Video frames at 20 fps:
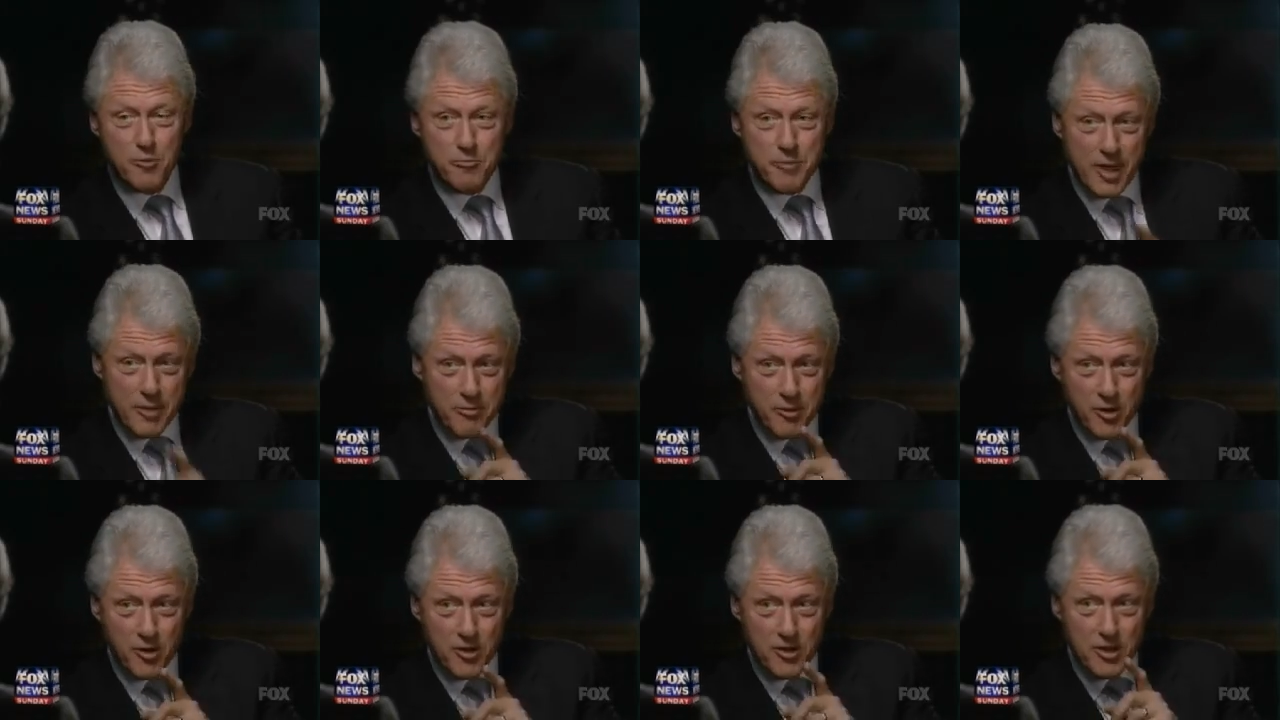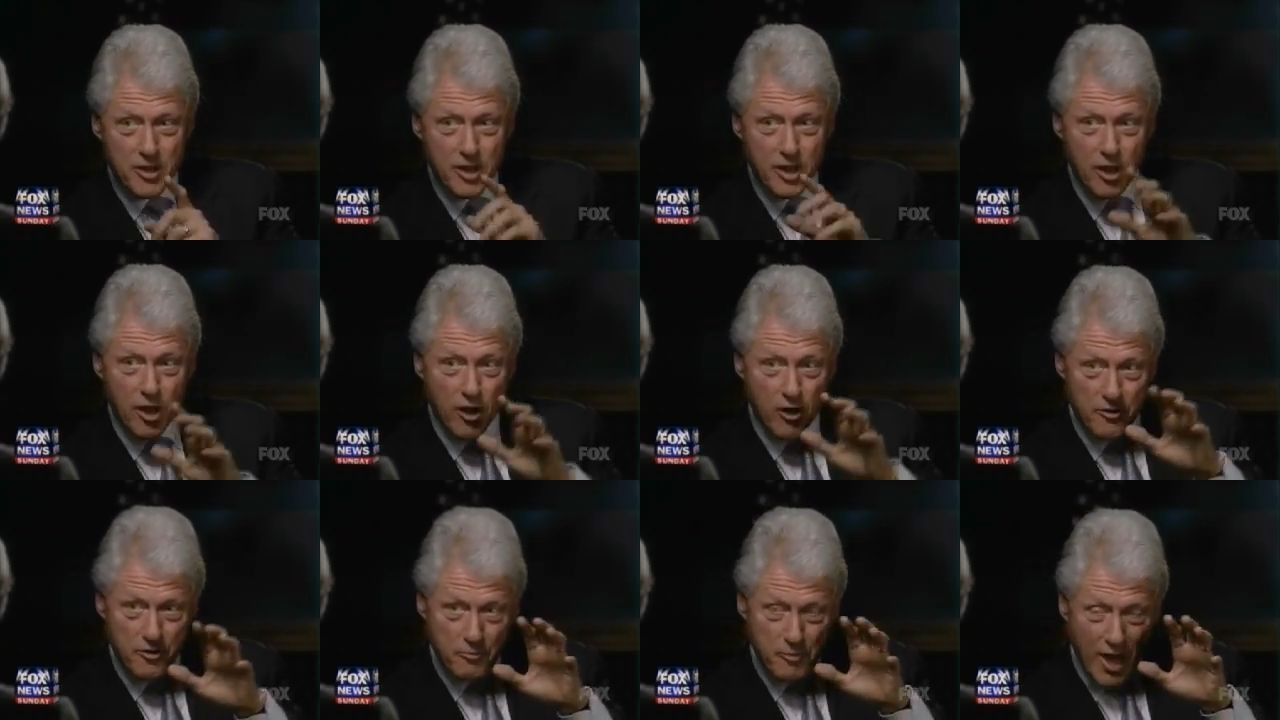The people
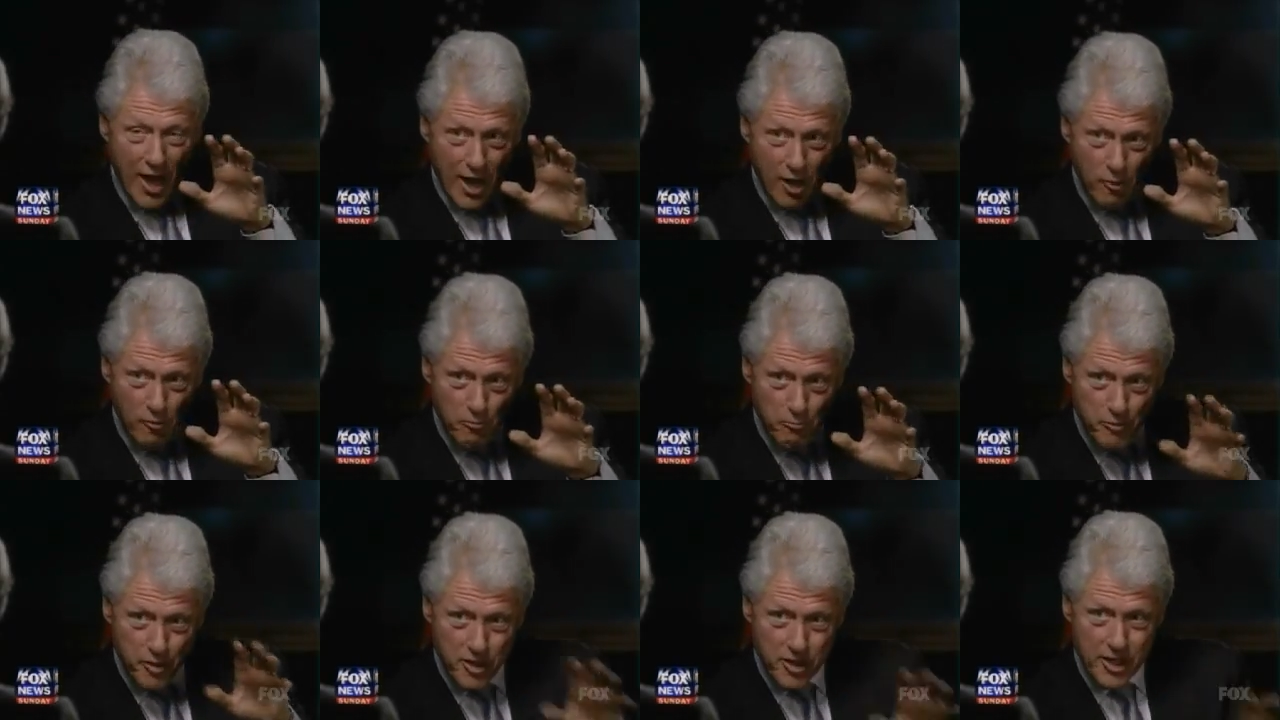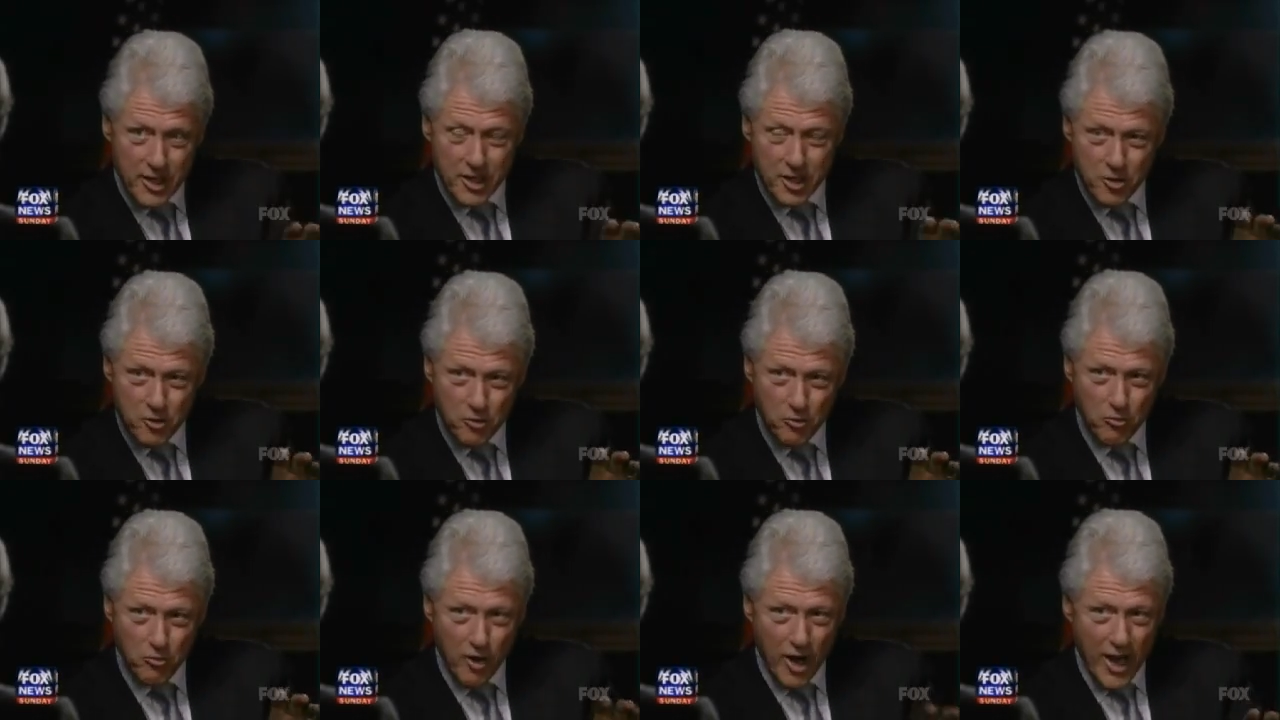on my
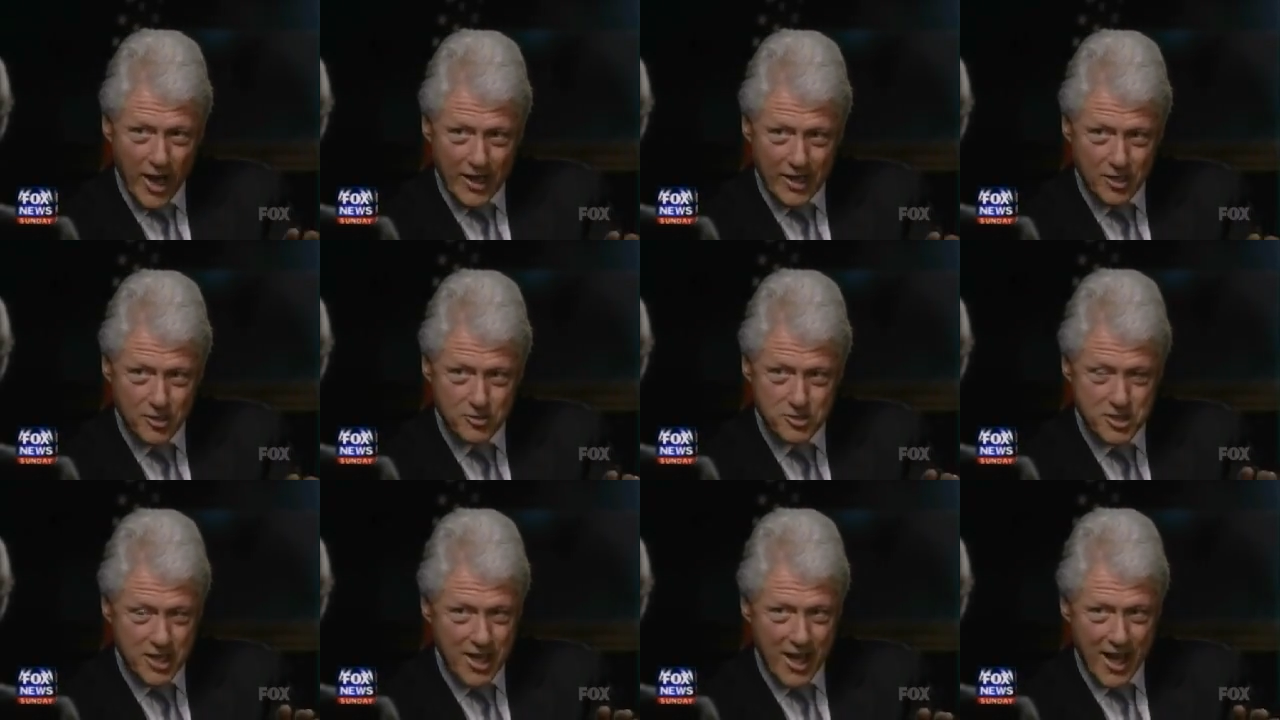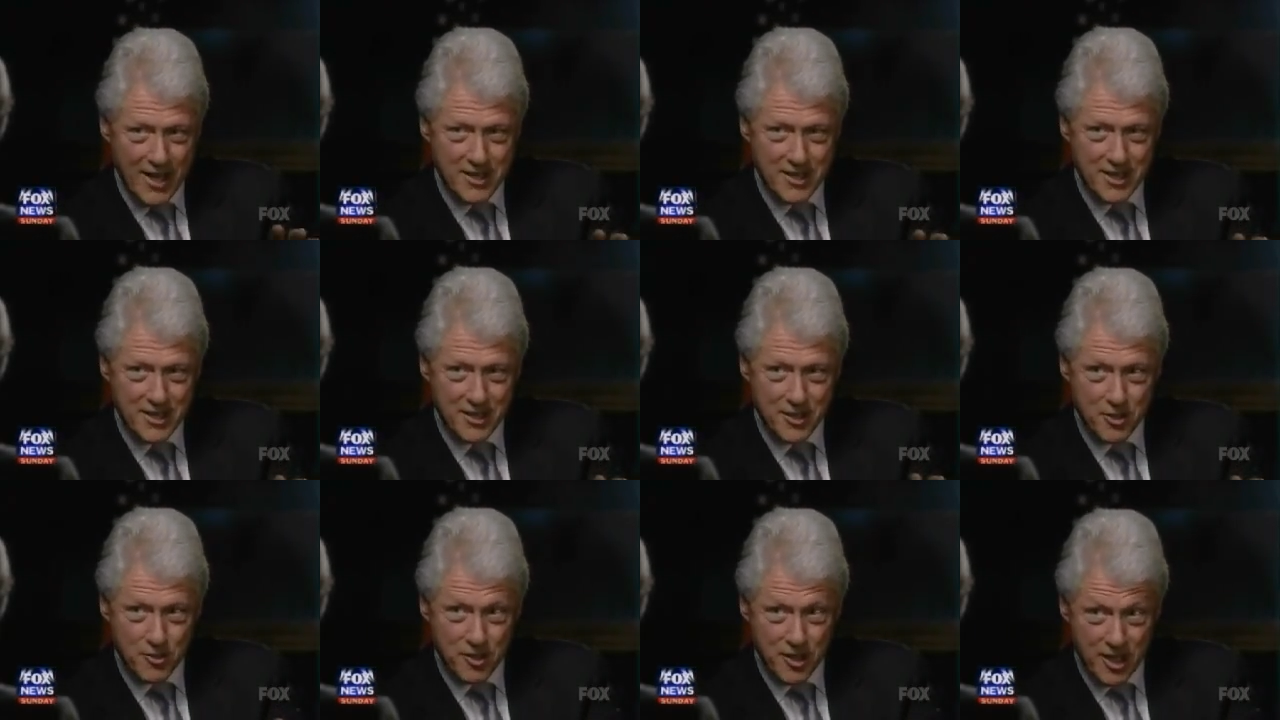political right who say I
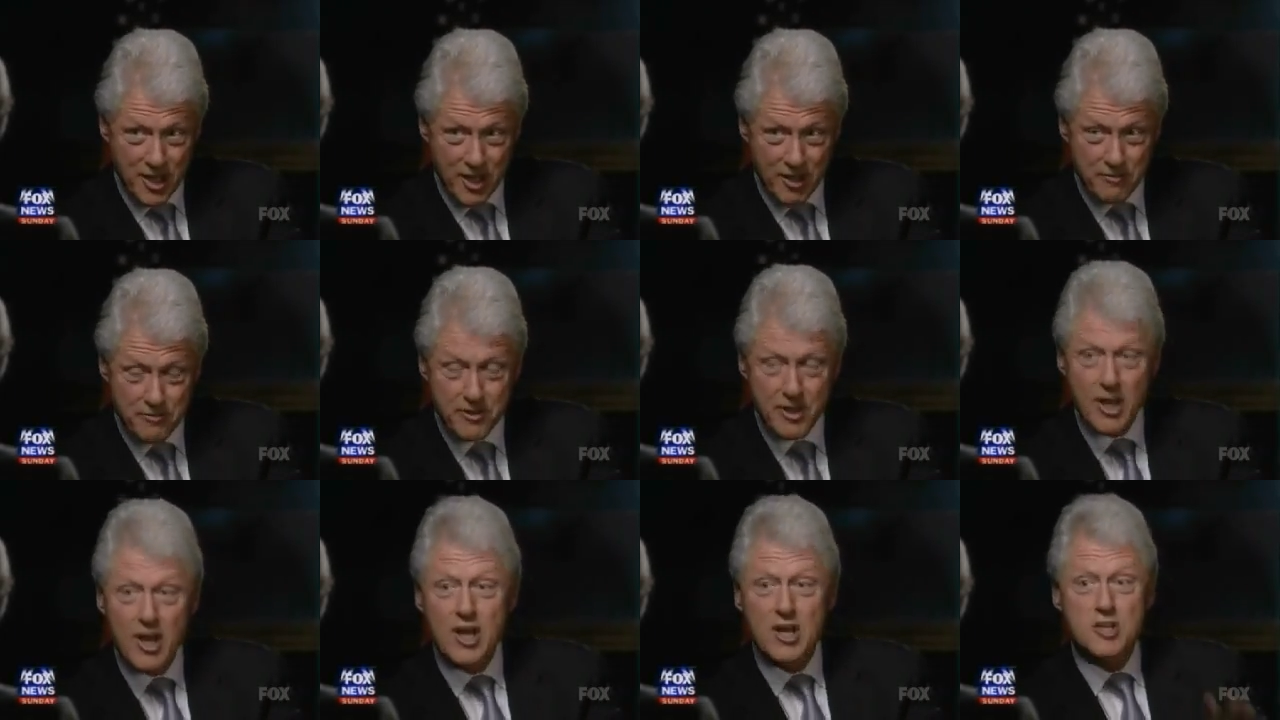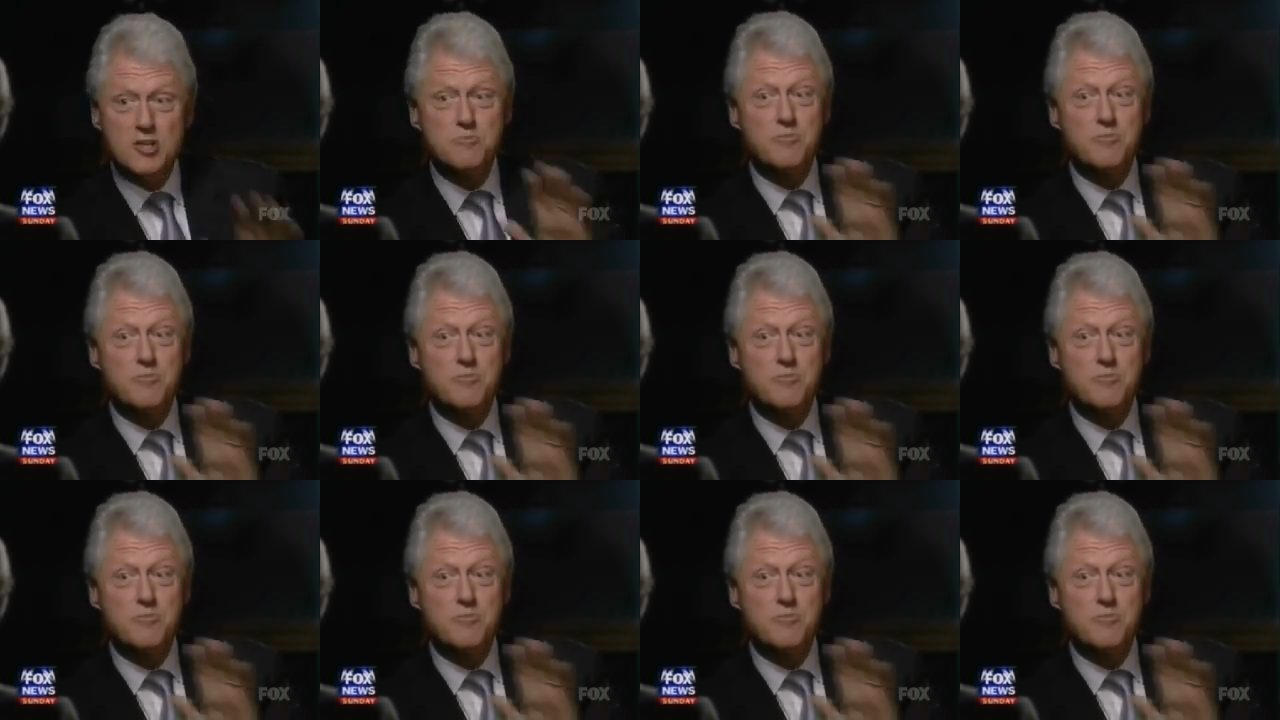didn't do enough